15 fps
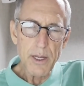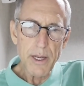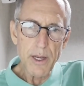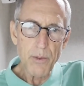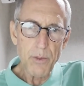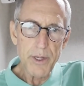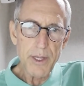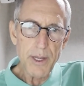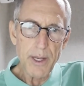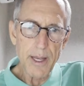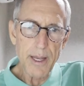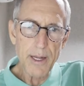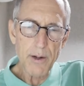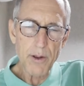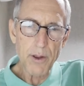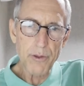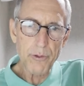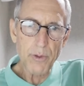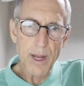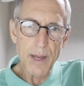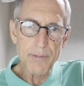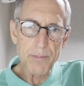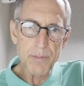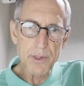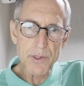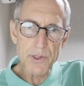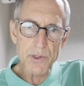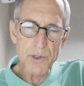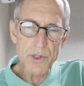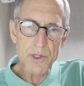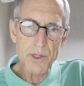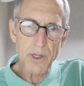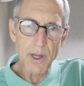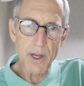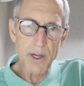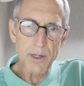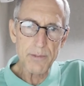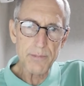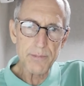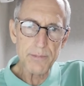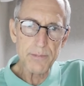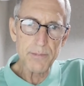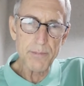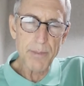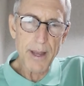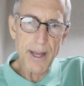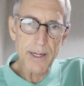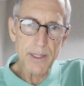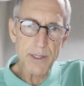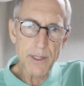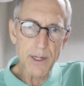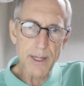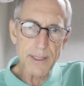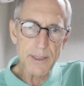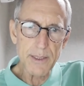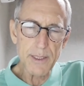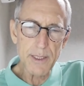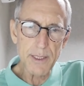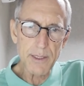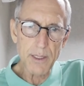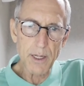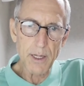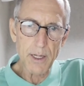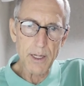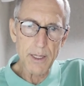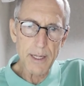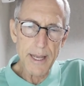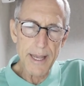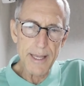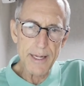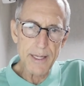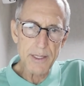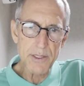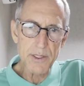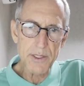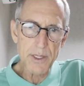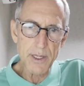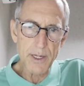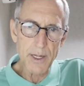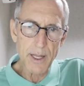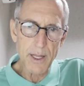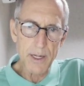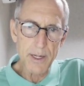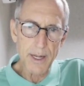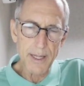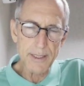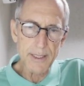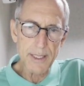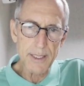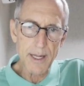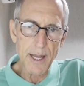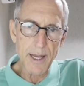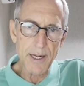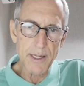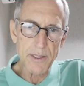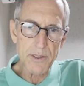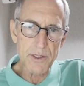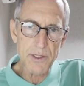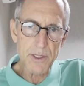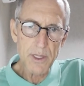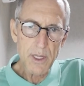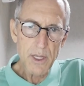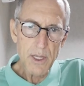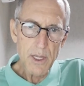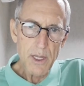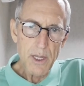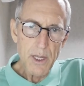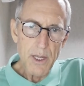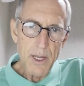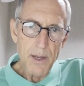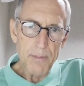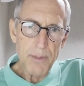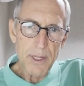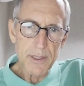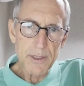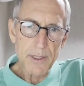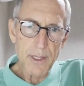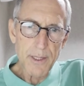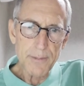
and we had a thriving business back in the 1980s and 1990s. But